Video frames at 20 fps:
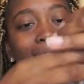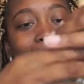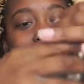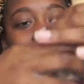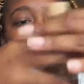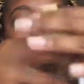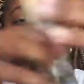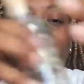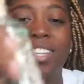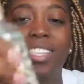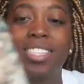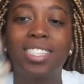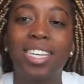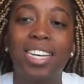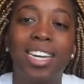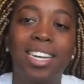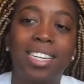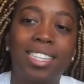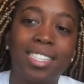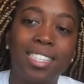Like all the
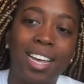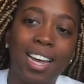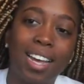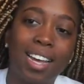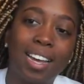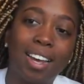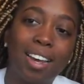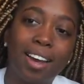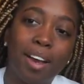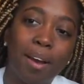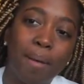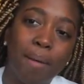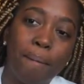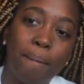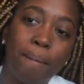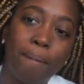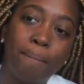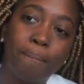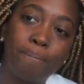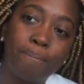sand is like
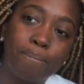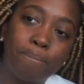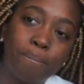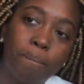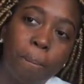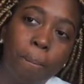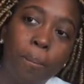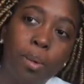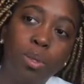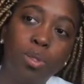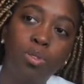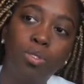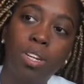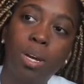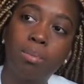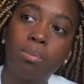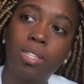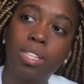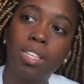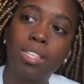moved
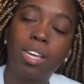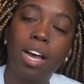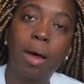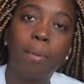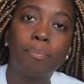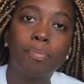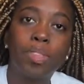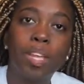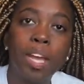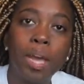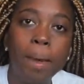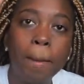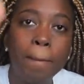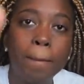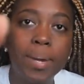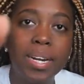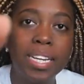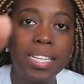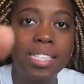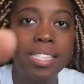up to the top,
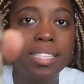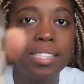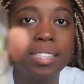but it's